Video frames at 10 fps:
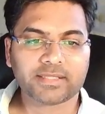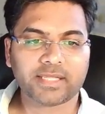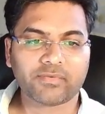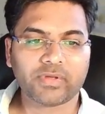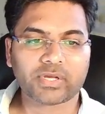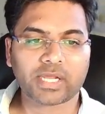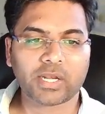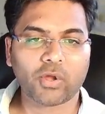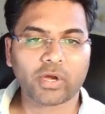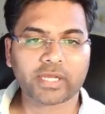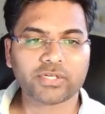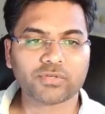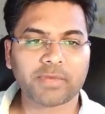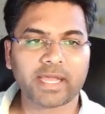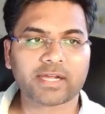That way you can log
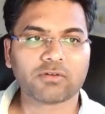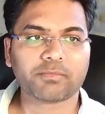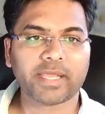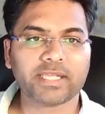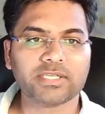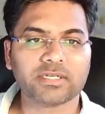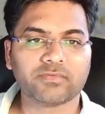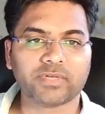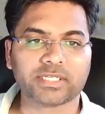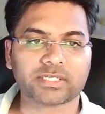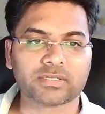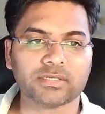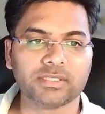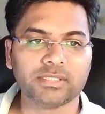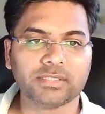into my account page, which is
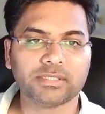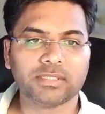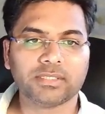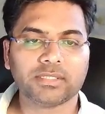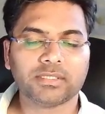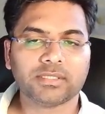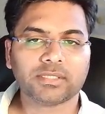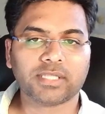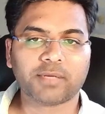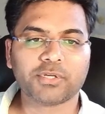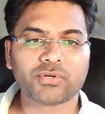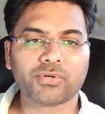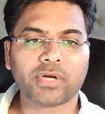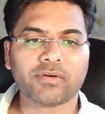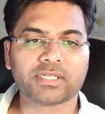good. Let me show
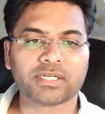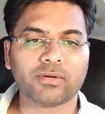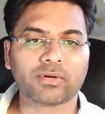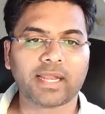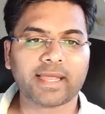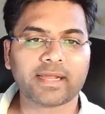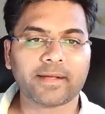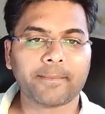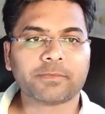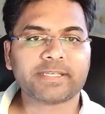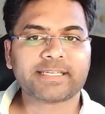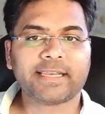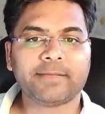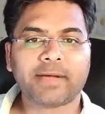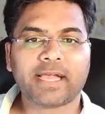you how does it look like. So
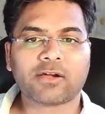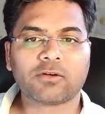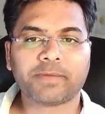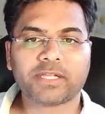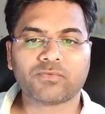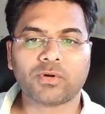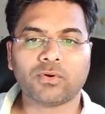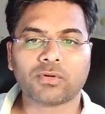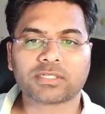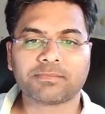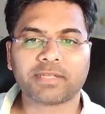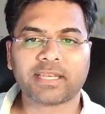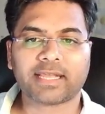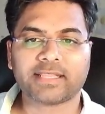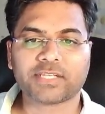basically my account page would look
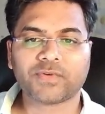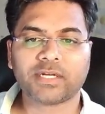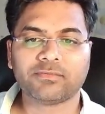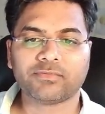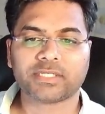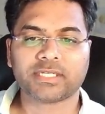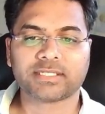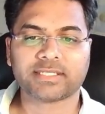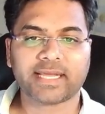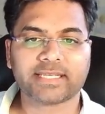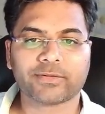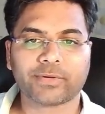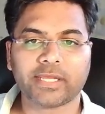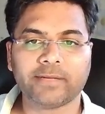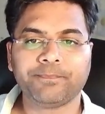something like this one, which is nice
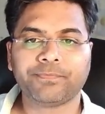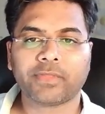looking.